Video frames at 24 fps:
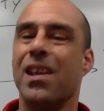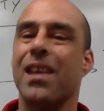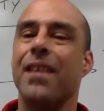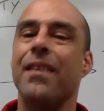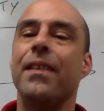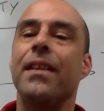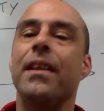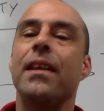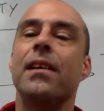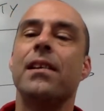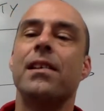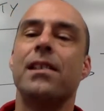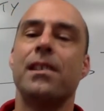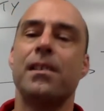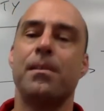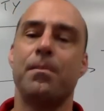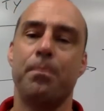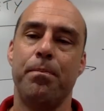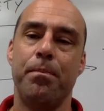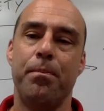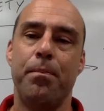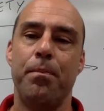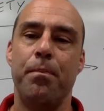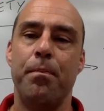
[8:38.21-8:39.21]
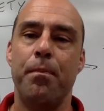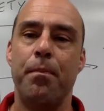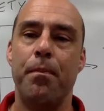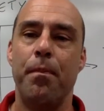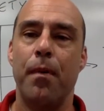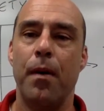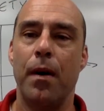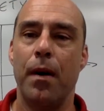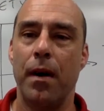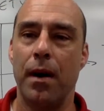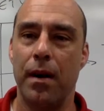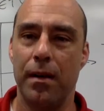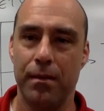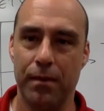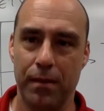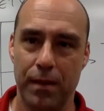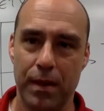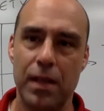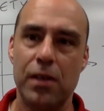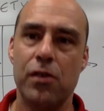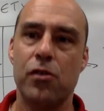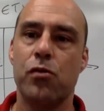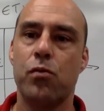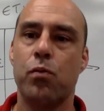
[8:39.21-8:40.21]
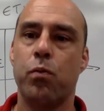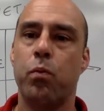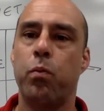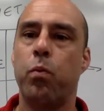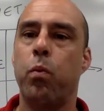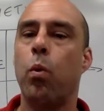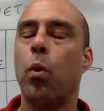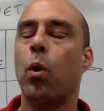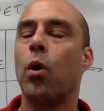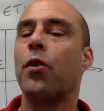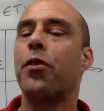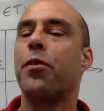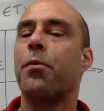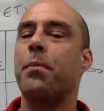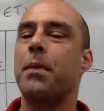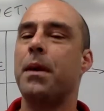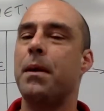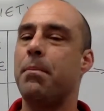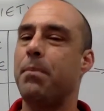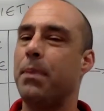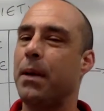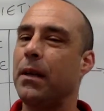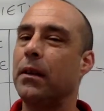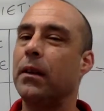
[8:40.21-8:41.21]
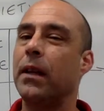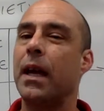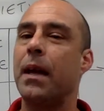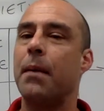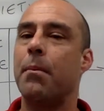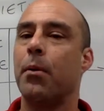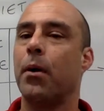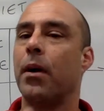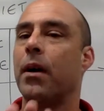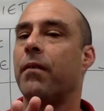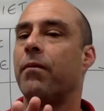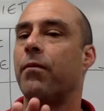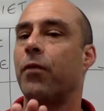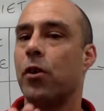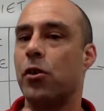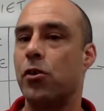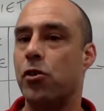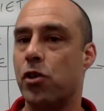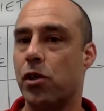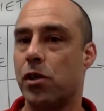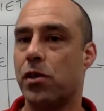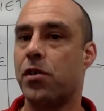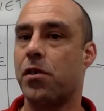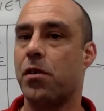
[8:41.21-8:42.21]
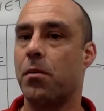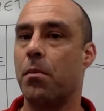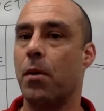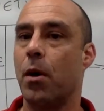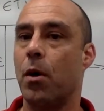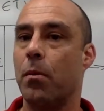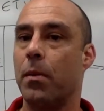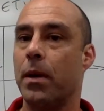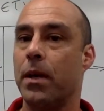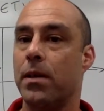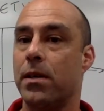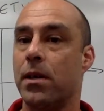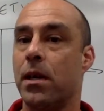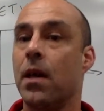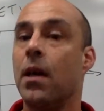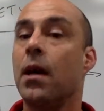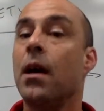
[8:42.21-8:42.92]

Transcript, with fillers: And this uh, is worth me belaboring for just a moment.